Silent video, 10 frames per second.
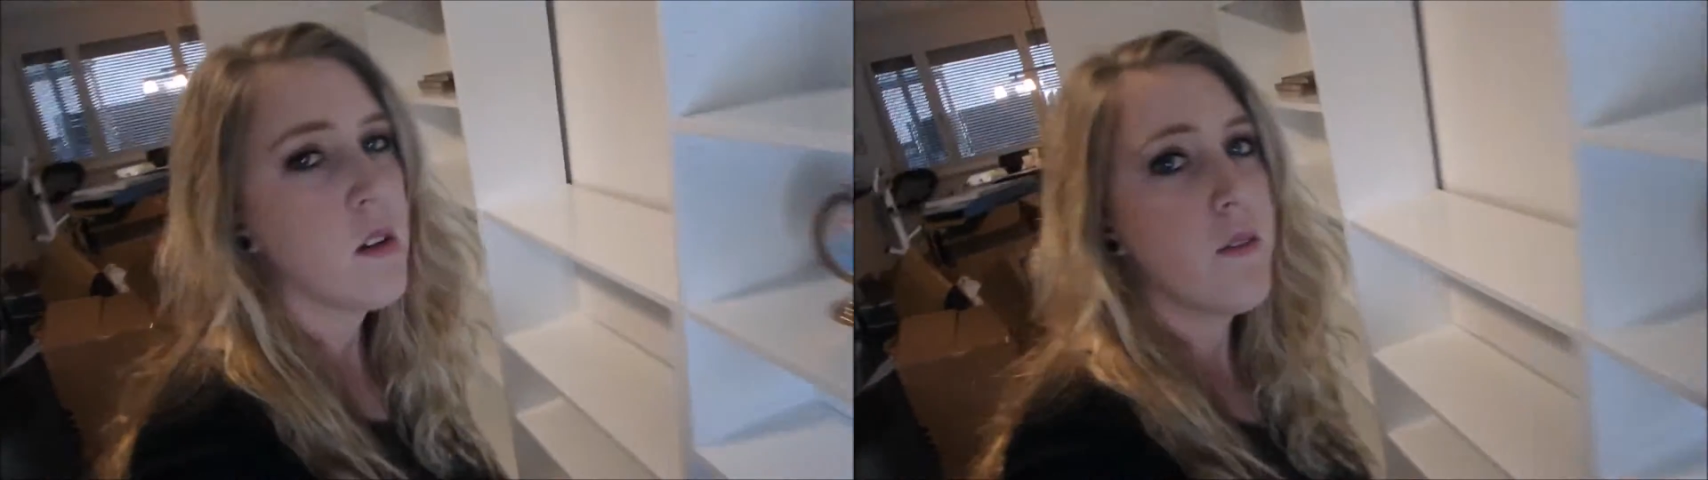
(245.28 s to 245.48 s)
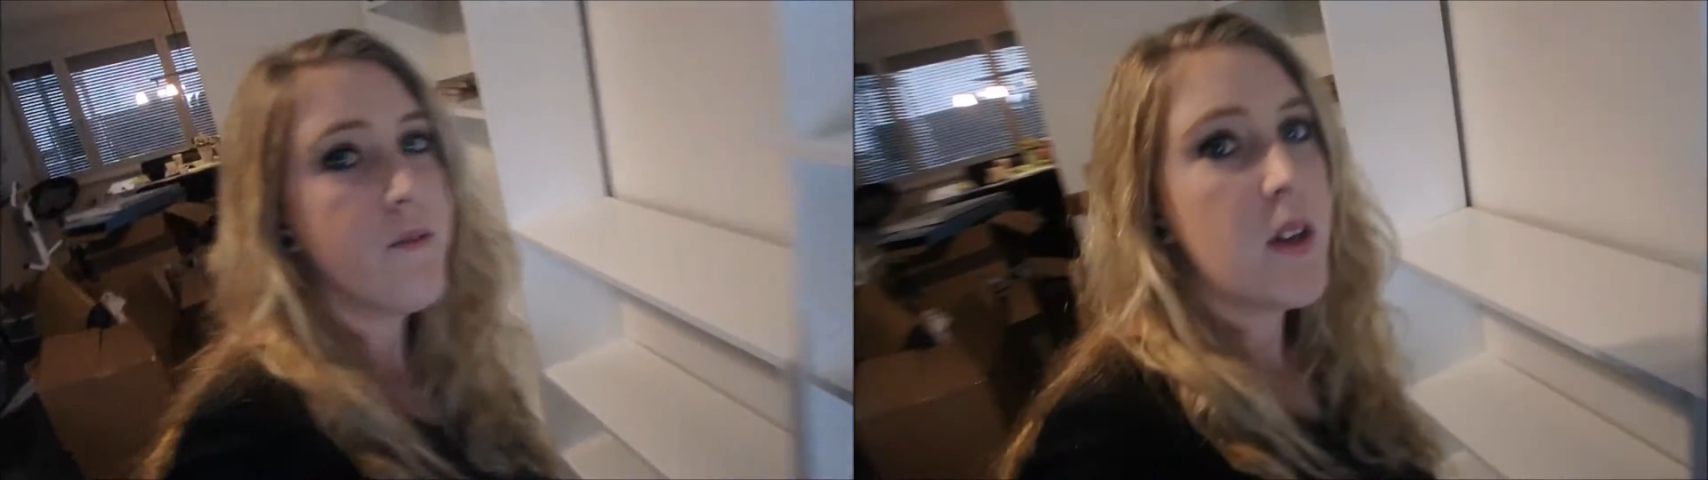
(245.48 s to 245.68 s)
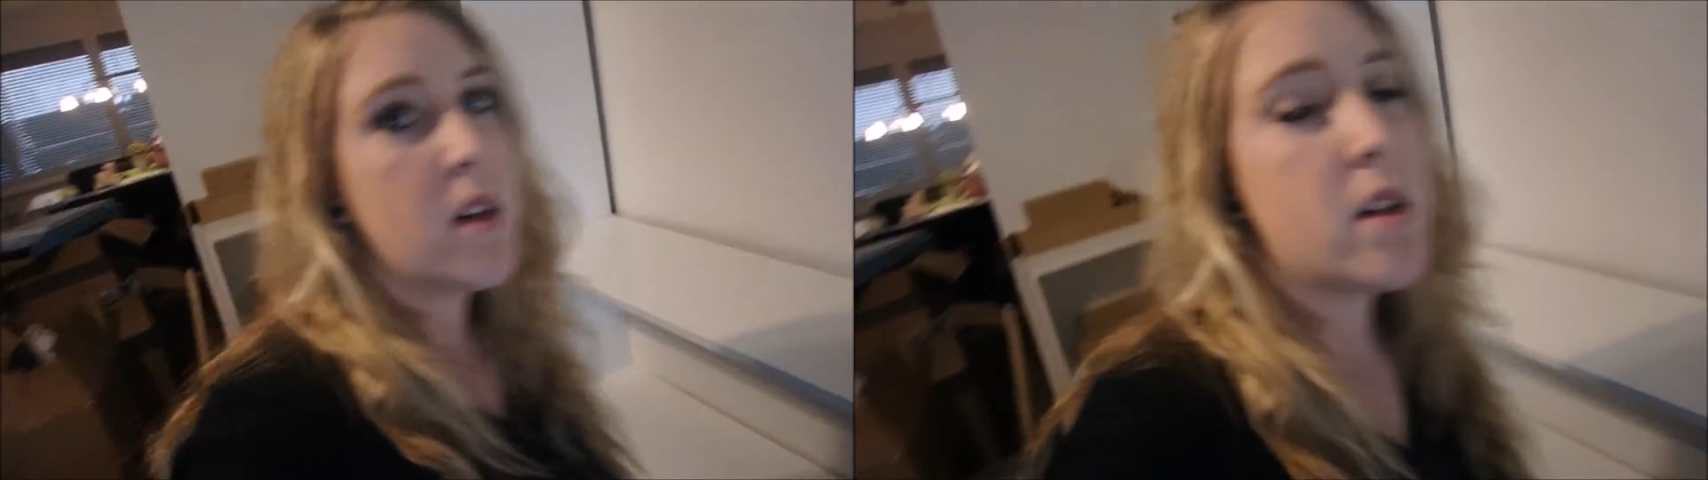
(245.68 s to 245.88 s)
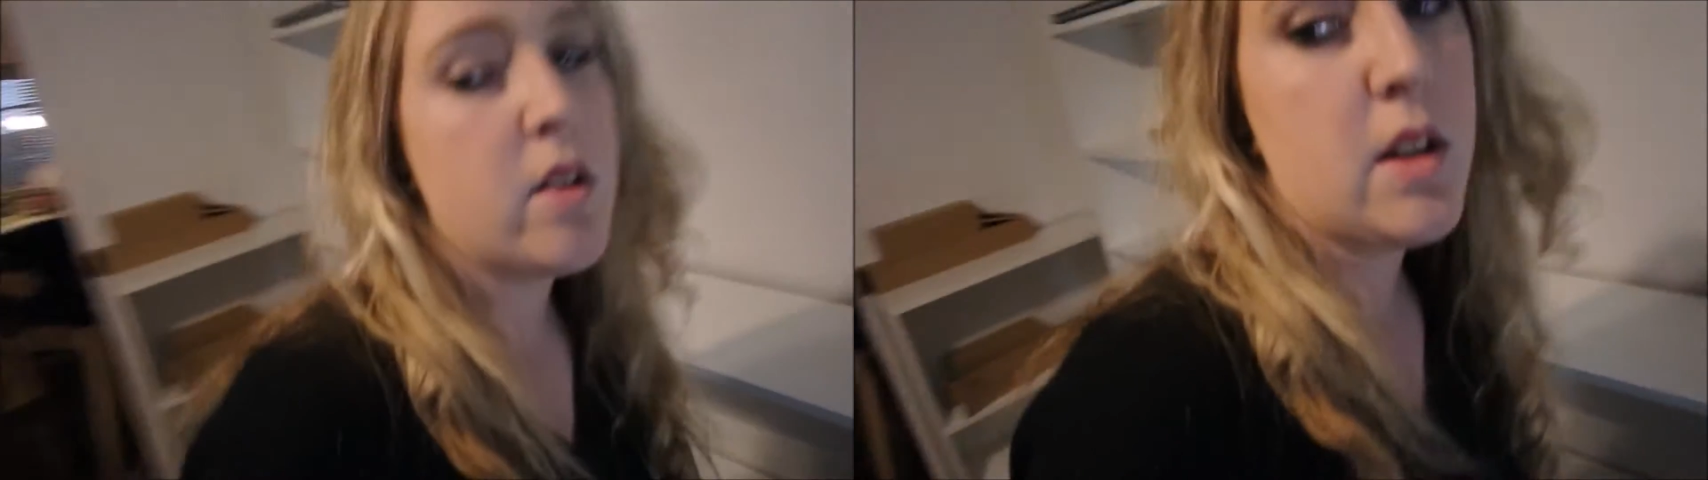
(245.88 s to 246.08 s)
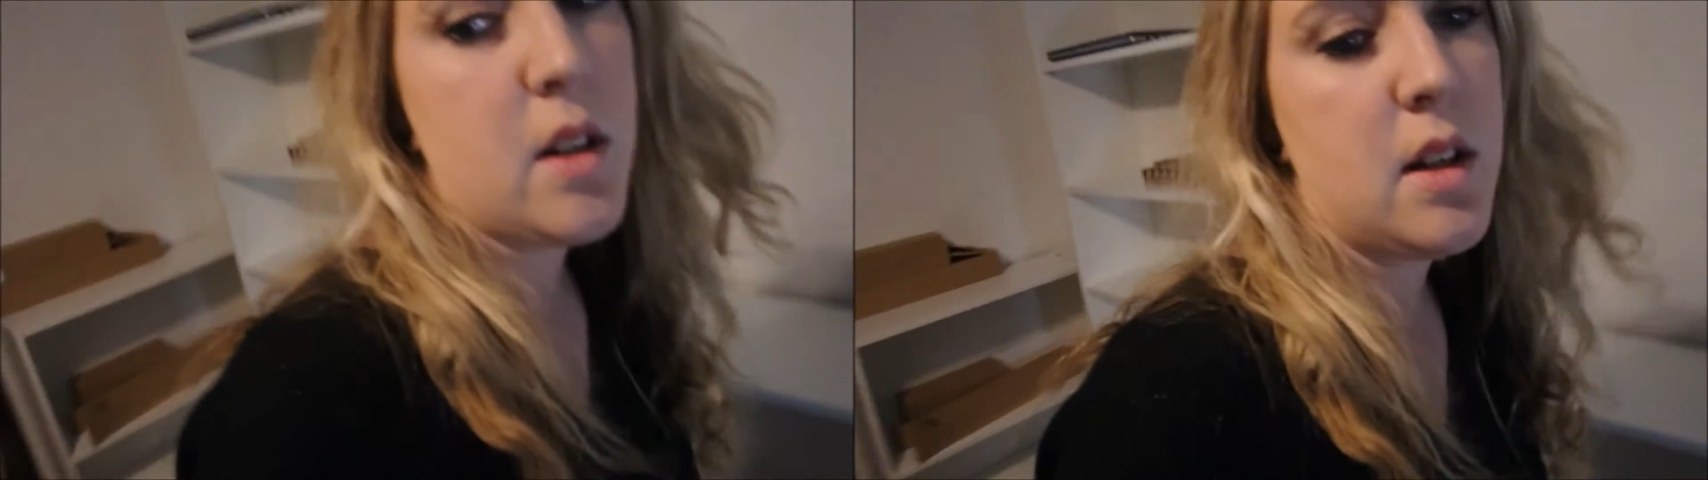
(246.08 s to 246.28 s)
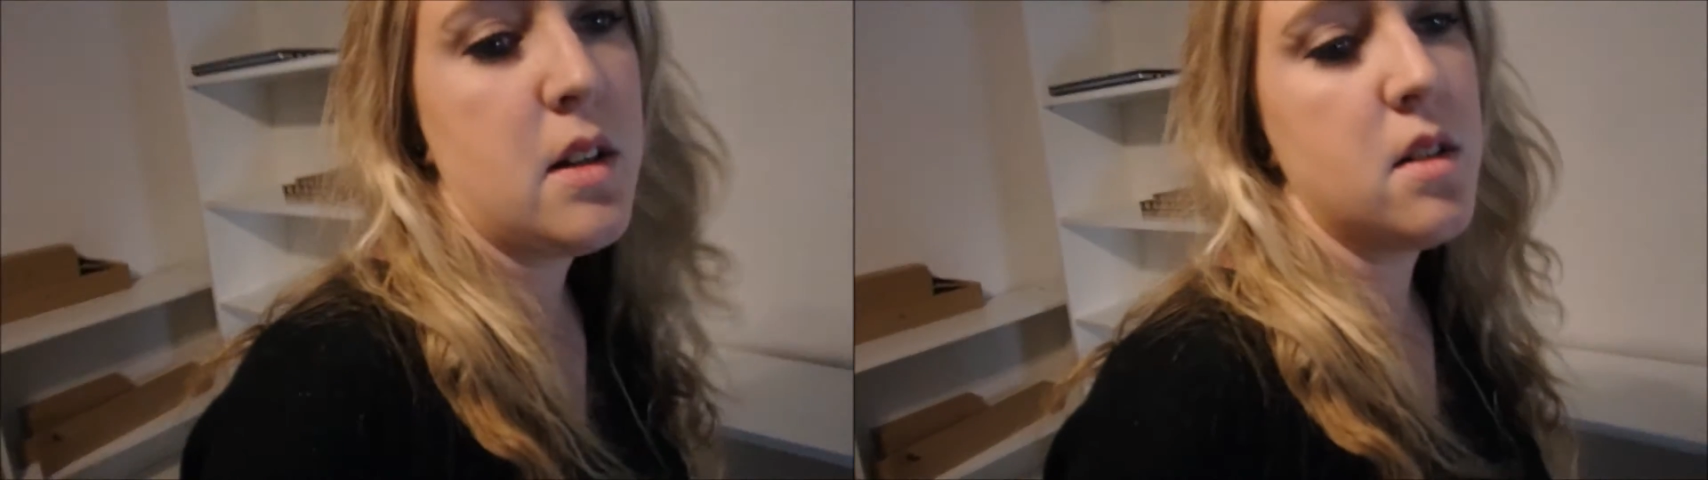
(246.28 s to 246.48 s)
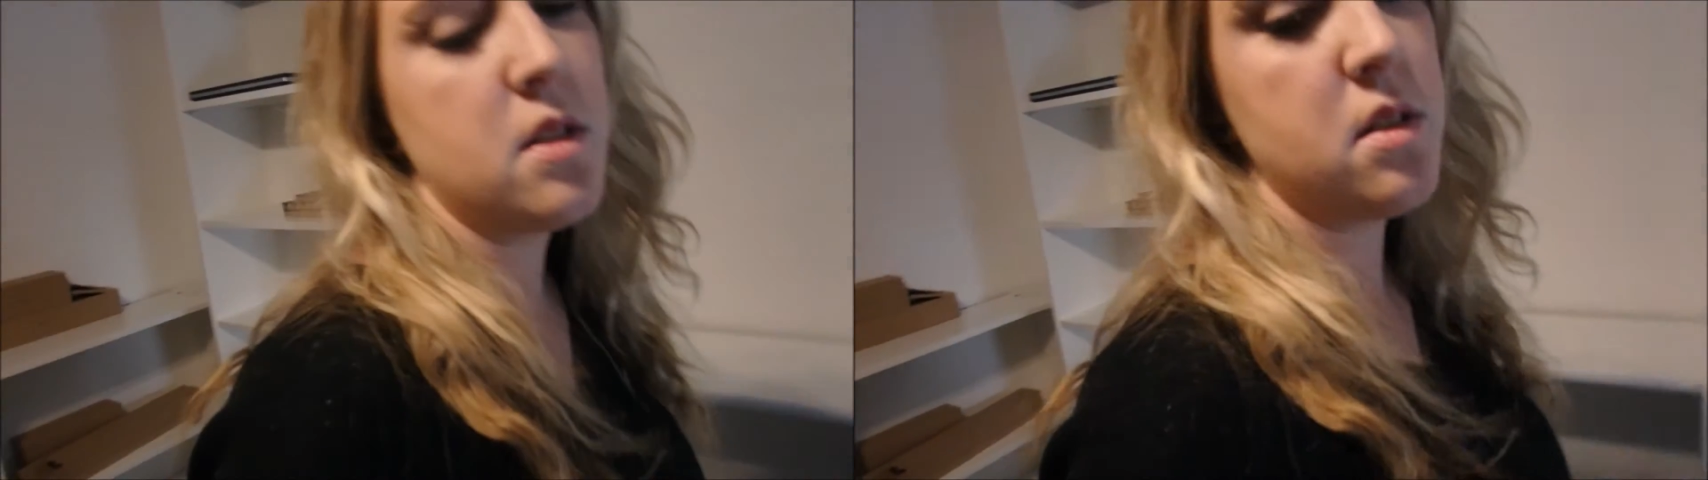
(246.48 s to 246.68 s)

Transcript: Very cranky